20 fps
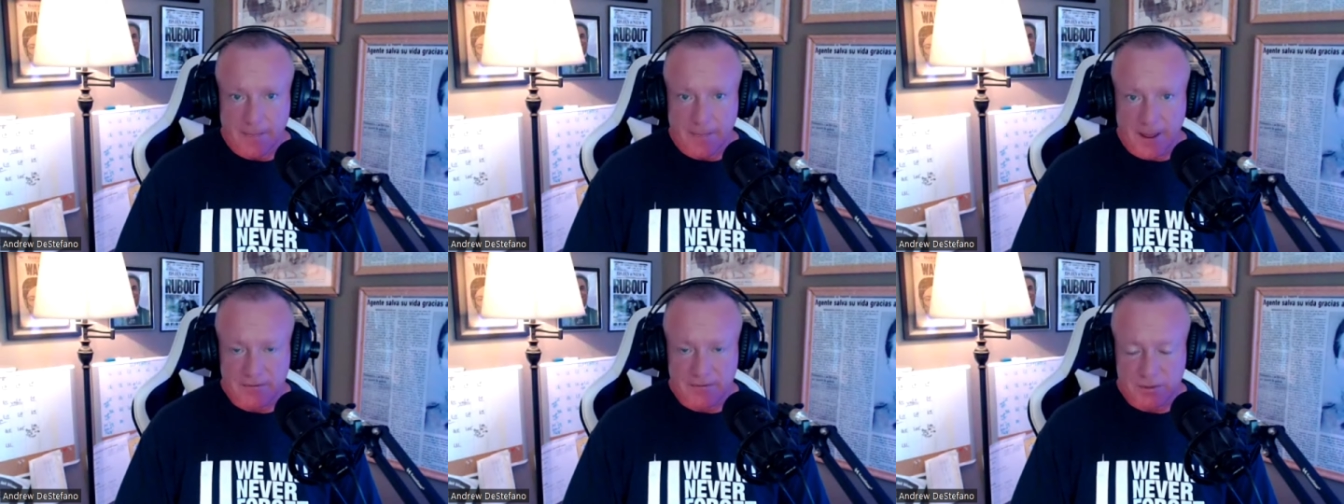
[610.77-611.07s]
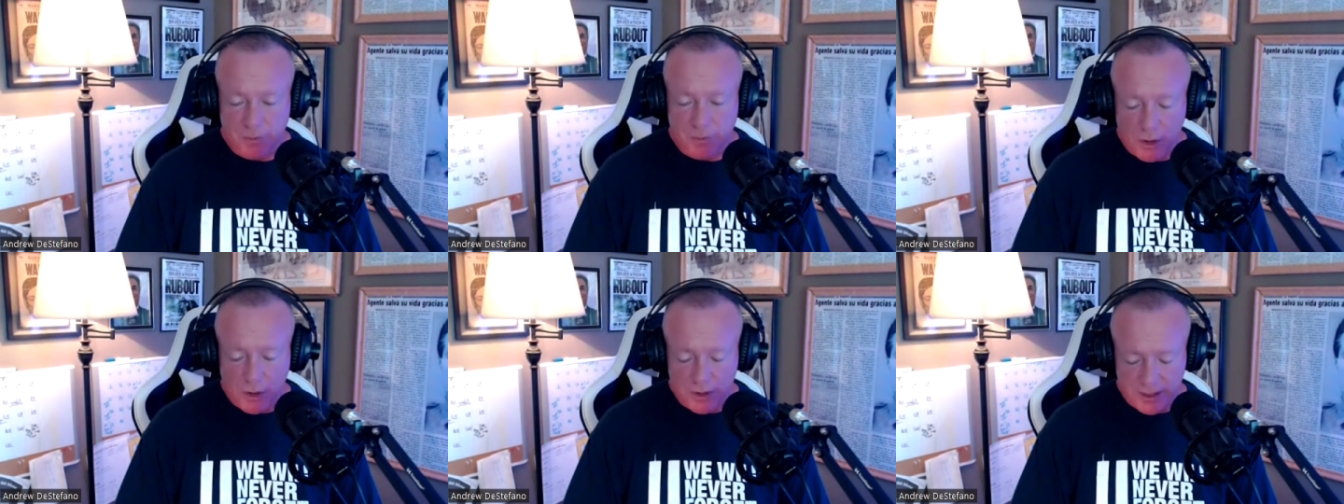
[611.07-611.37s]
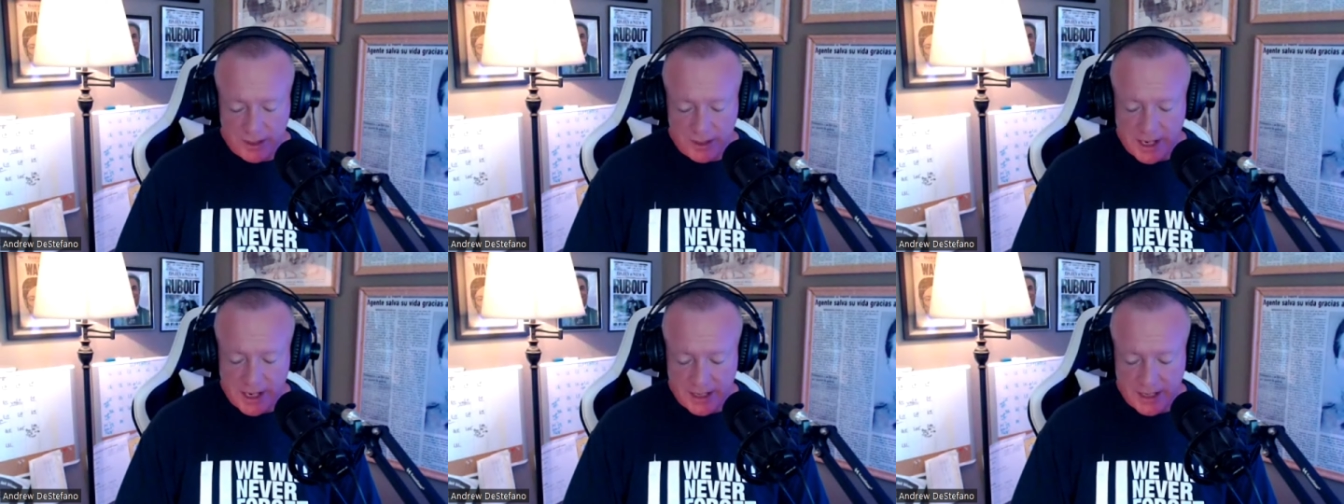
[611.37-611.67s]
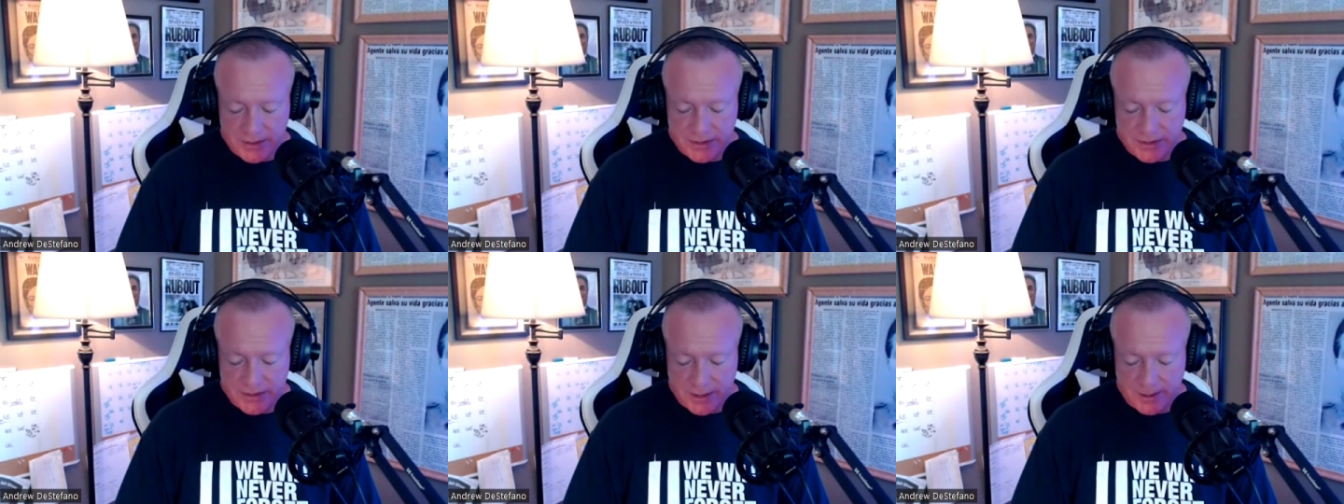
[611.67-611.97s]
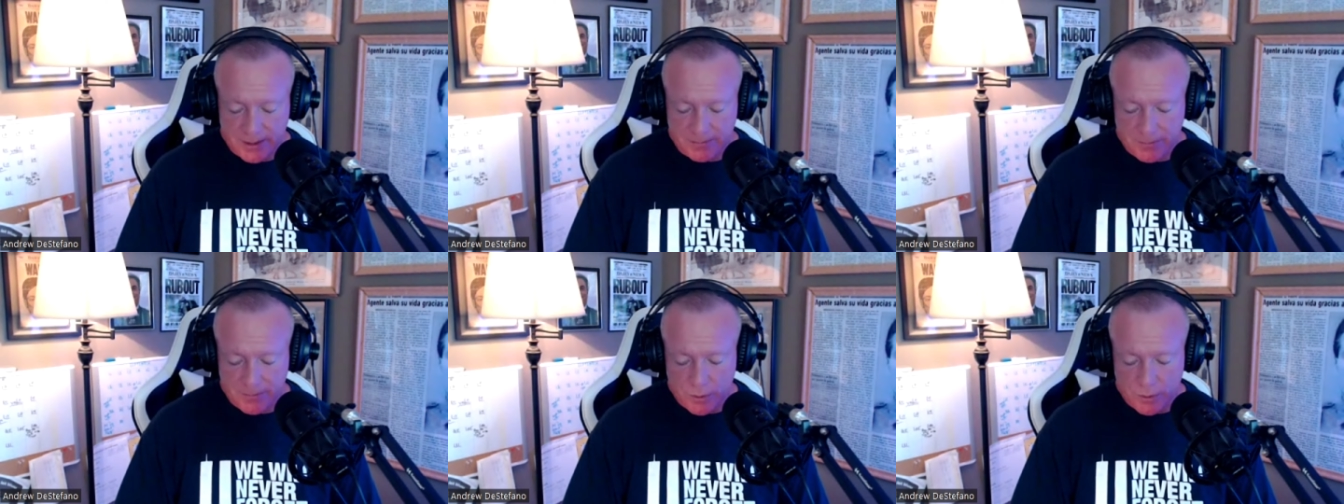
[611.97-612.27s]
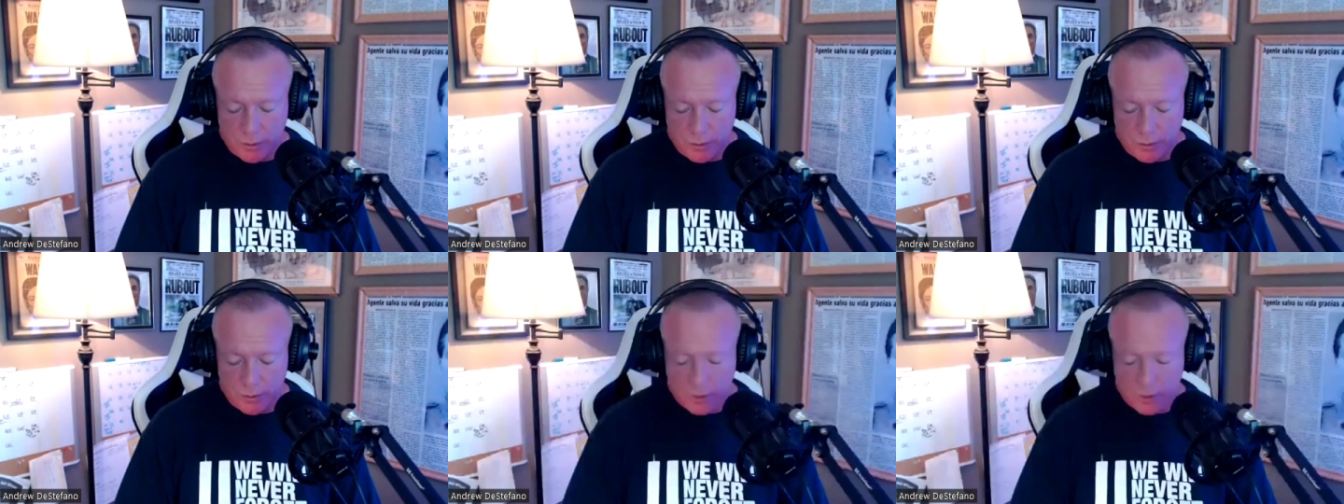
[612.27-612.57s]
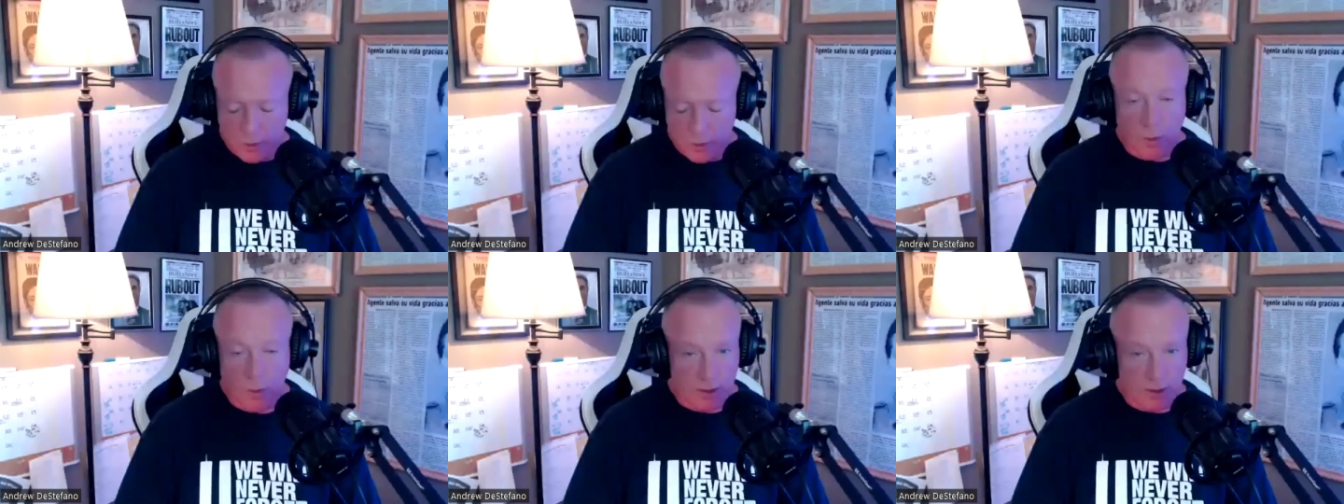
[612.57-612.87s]
I've spoken to guys uh, who
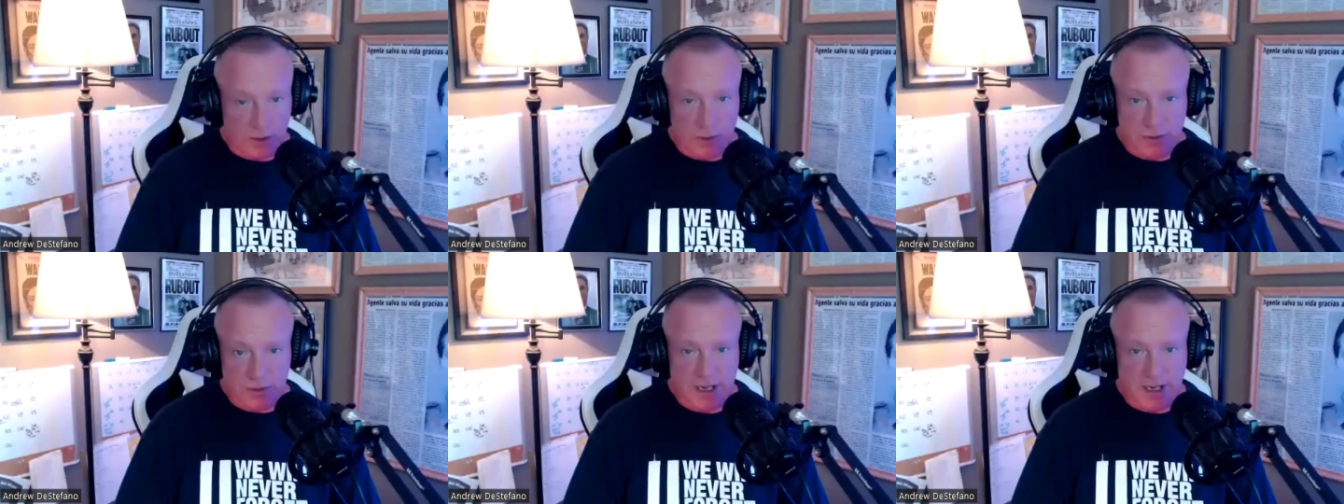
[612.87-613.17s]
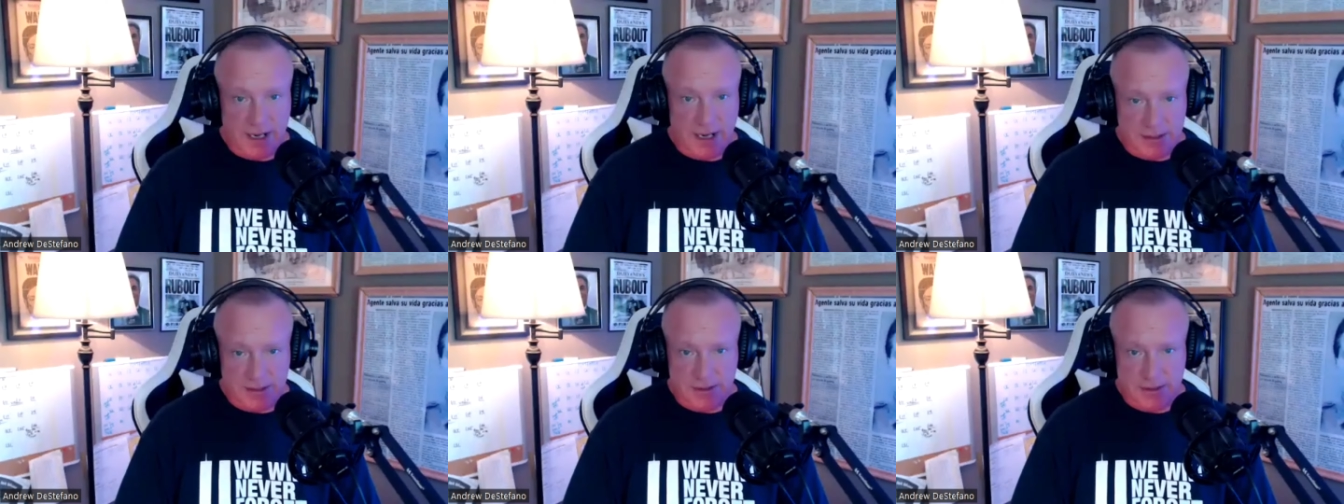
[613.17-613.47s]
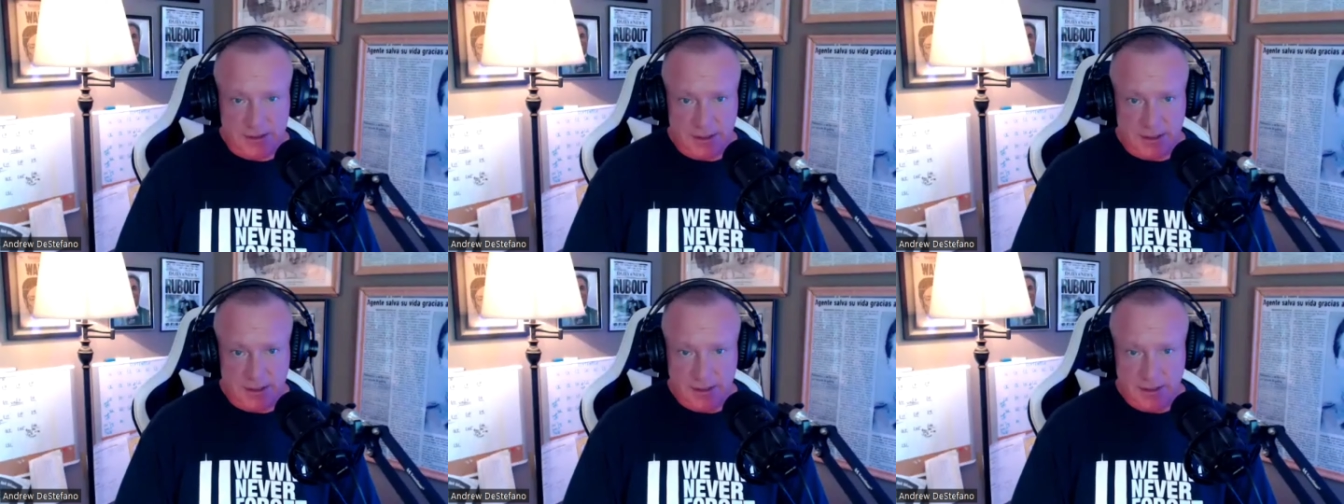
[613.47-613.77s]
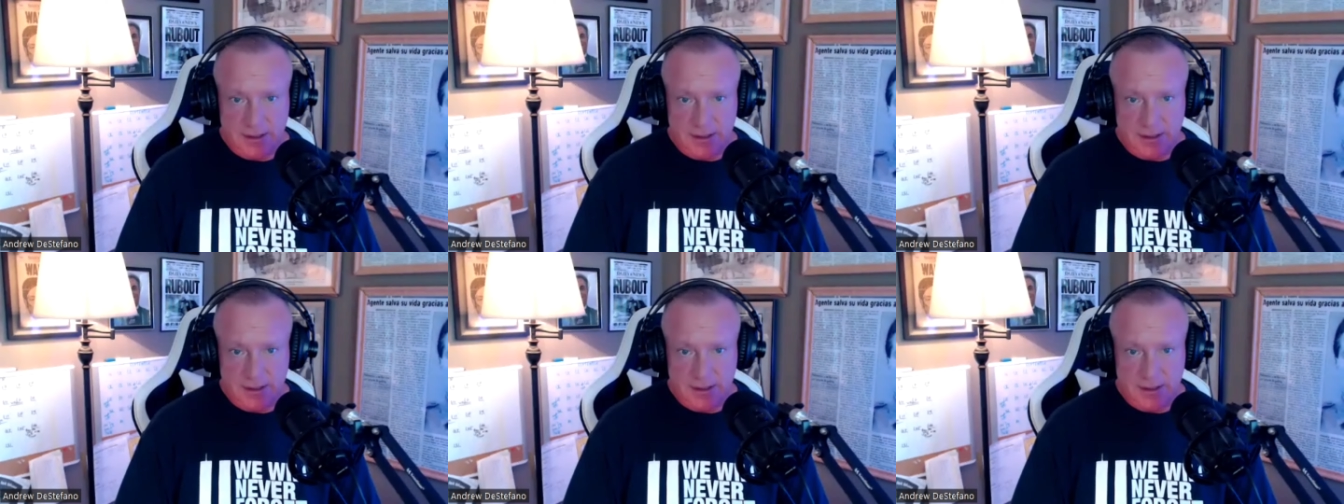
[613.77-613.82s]
who work those cases.